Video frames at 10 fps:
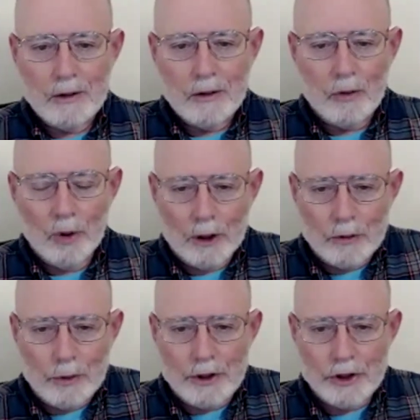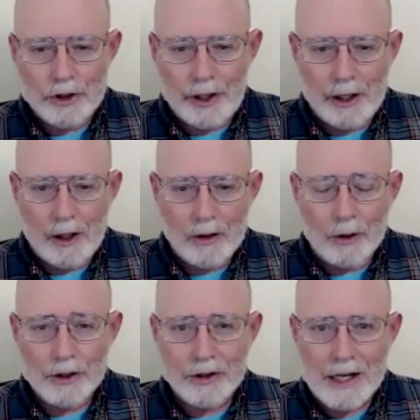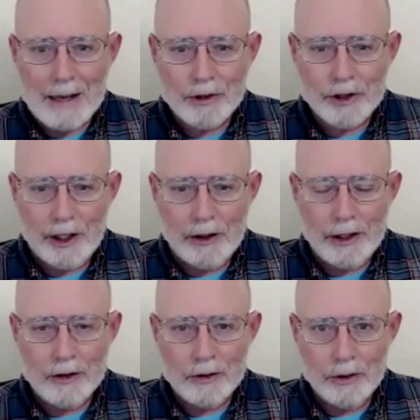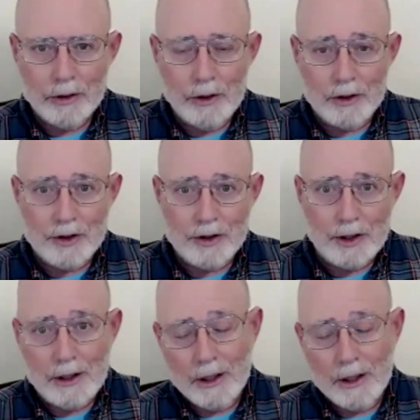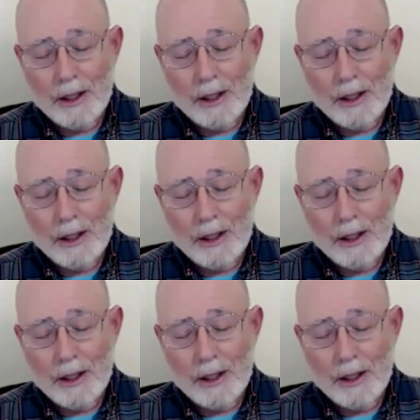worked with share or stop sharing so that you can see